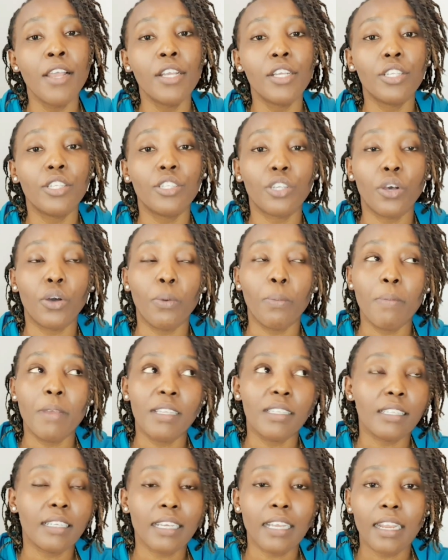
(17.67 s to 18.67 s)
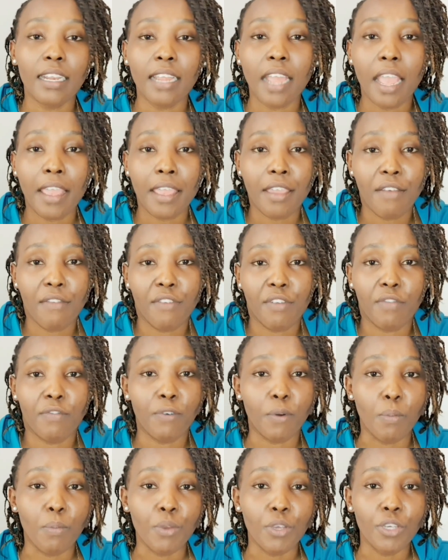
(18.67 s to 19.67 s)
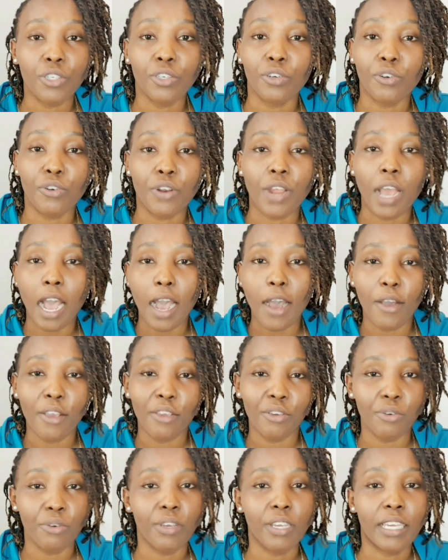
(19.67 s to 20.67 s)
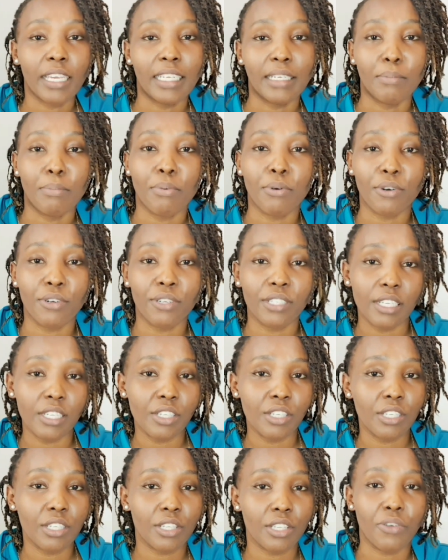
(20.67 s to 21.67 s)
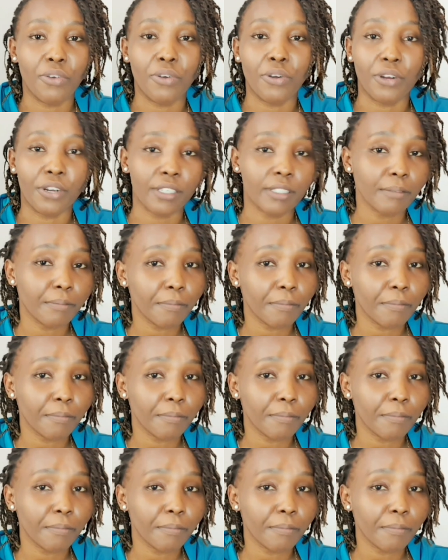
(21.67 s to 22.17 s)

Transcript: So basically, I give information on how you can process your